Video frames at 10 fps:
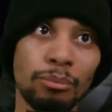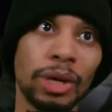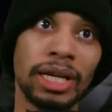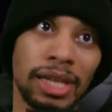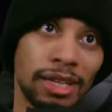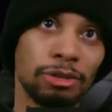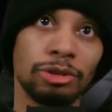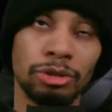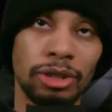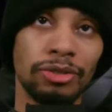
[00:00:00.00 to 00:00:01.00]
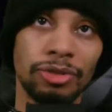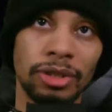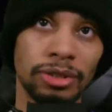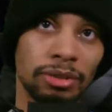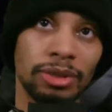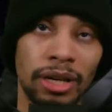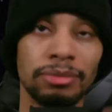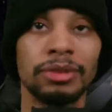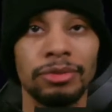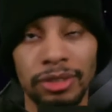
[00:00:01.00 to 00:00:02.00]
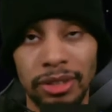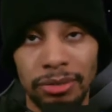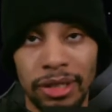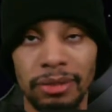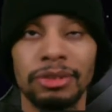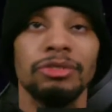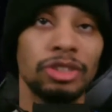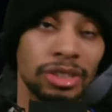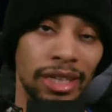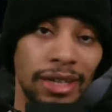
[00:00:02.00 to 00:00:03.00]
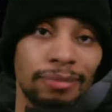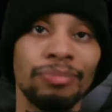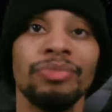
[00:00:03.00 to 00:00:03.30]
bring in that little 2D feeling sometimes, just saying.